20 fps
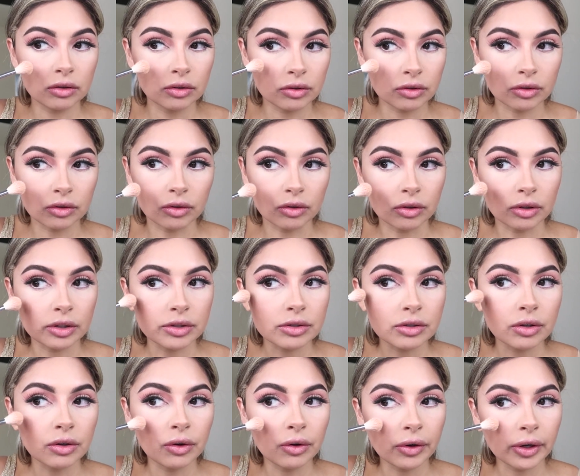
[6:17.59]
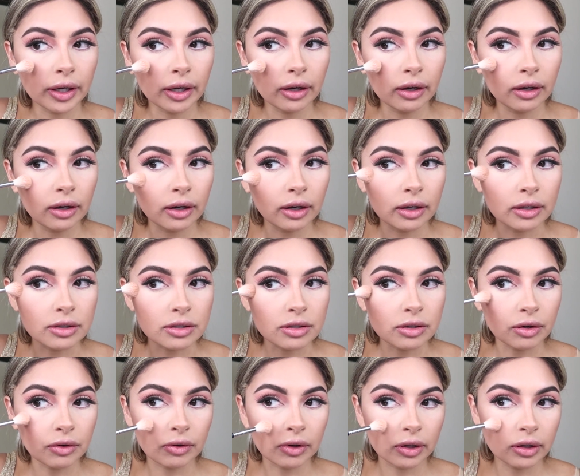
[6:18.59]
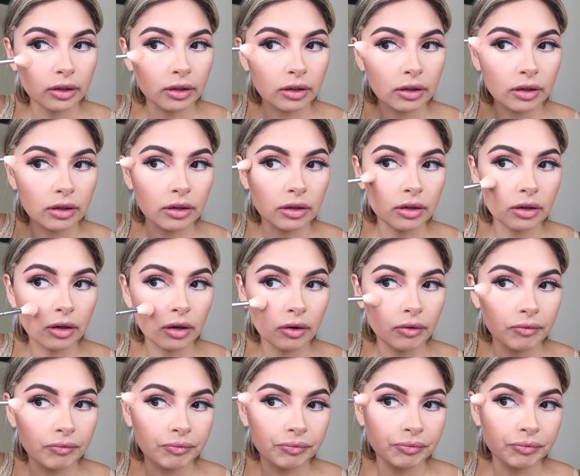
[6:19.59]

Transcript: So let's go here and start right here.